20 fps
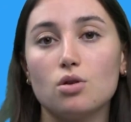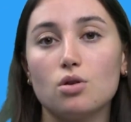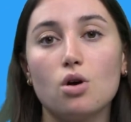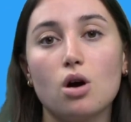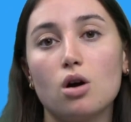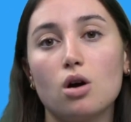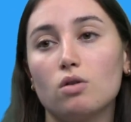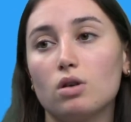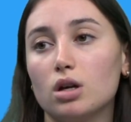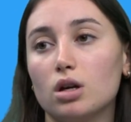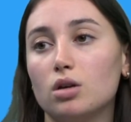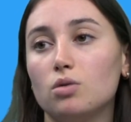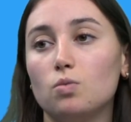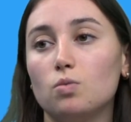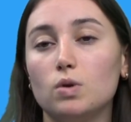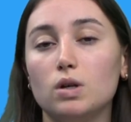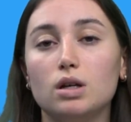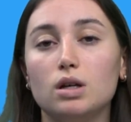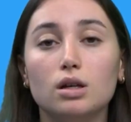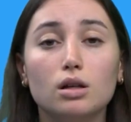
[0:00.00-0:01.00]
or how
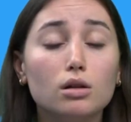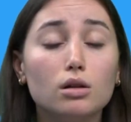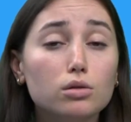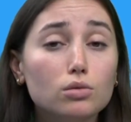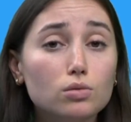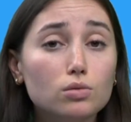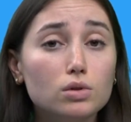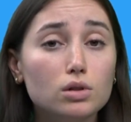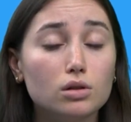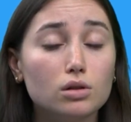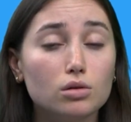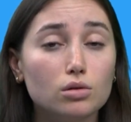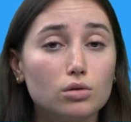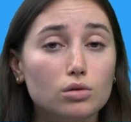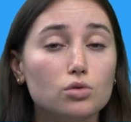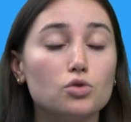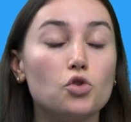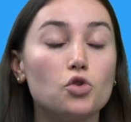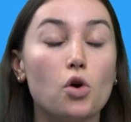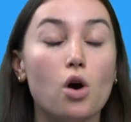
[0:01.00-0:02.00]
can we include the conclusion,